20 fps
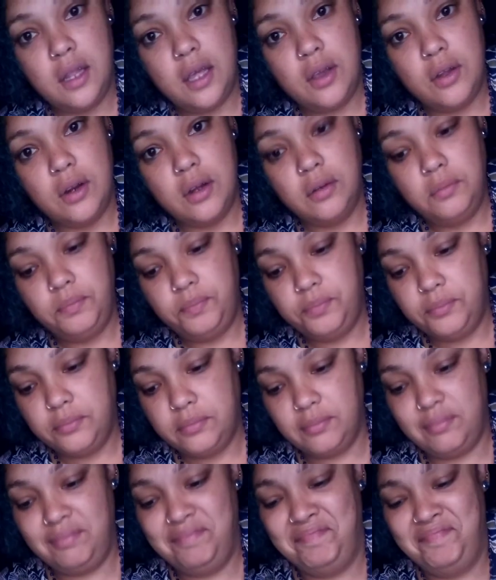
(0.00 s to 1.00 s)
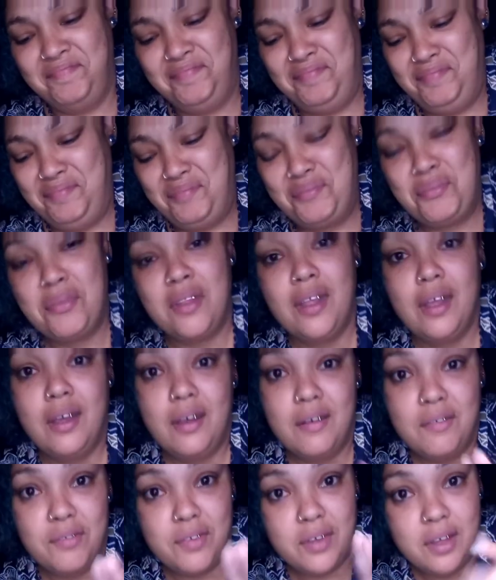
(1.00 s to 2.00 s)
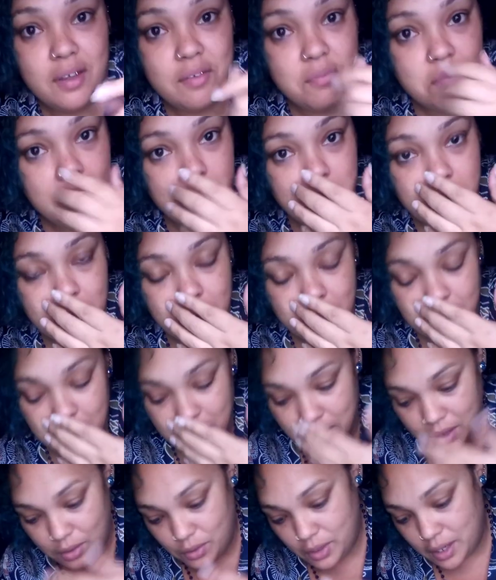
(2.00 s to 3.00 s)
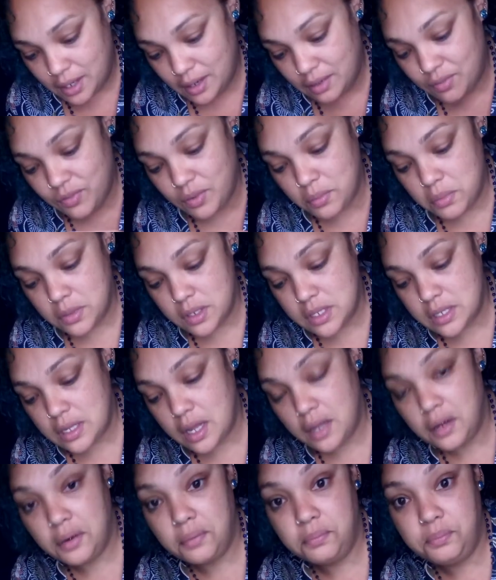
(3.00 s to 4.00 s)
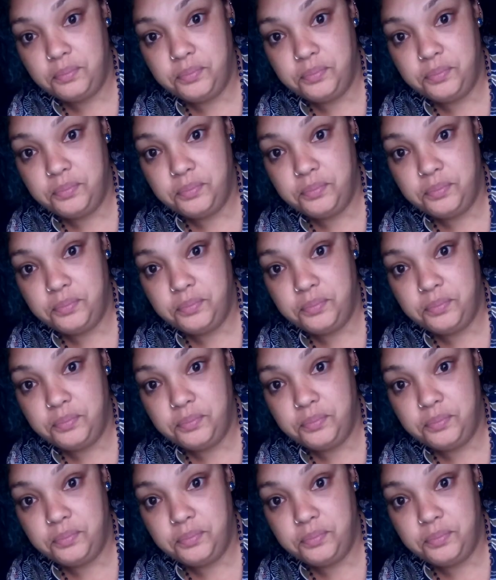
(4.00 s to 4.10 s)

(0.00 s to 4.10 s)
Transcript: there, Forgive me, but when I look at it from the side,